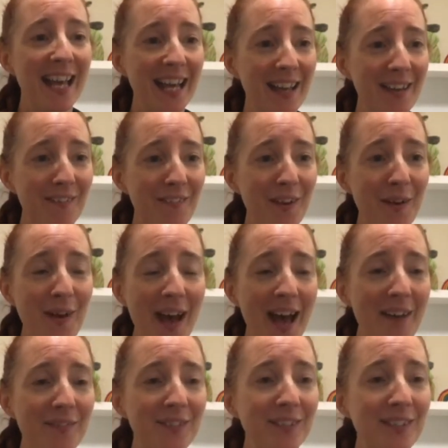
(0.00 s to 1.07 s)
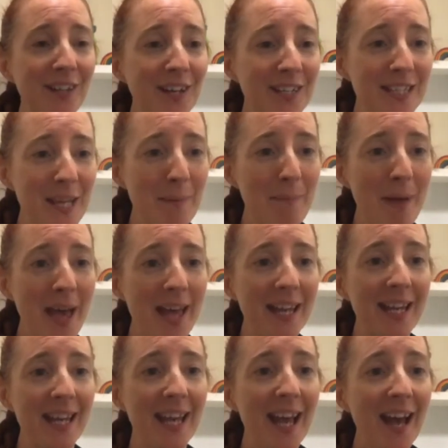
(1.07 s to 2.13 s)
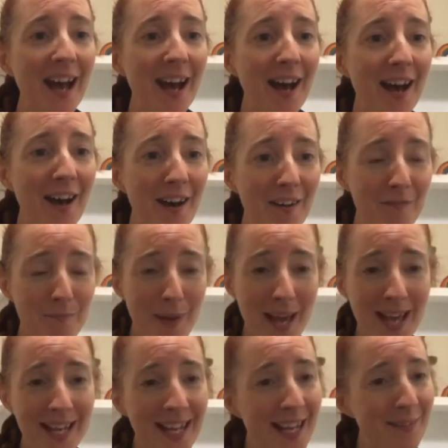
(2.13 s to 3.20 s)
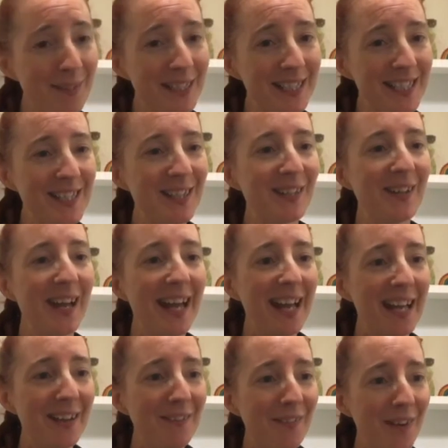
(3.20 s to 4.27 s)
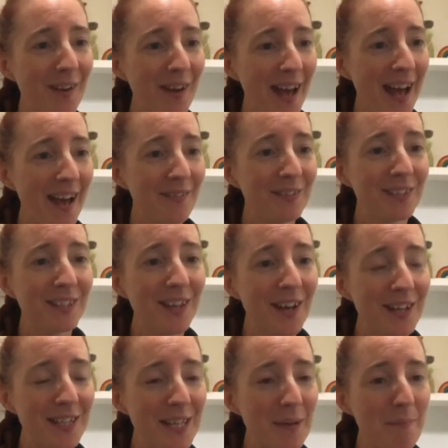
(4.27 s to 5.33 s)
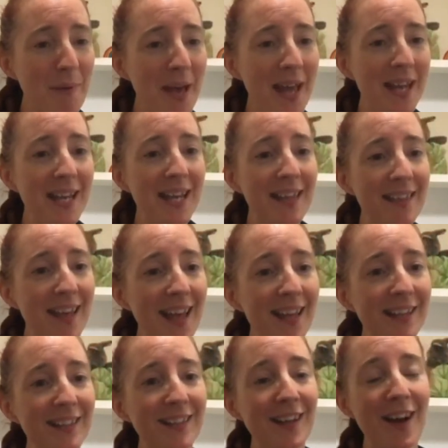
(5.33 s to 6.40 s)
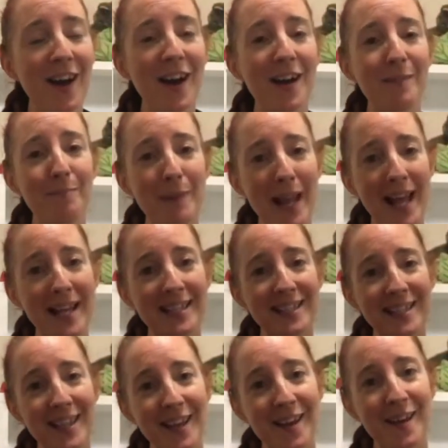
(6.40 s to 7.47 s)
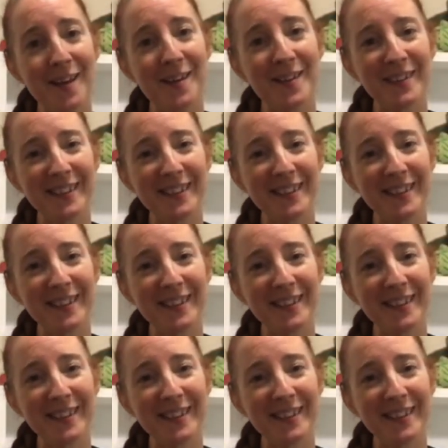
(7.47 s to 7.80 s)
If you haven't got a penny, a halfpenny will do. If you haven't got a penny, then God bless you.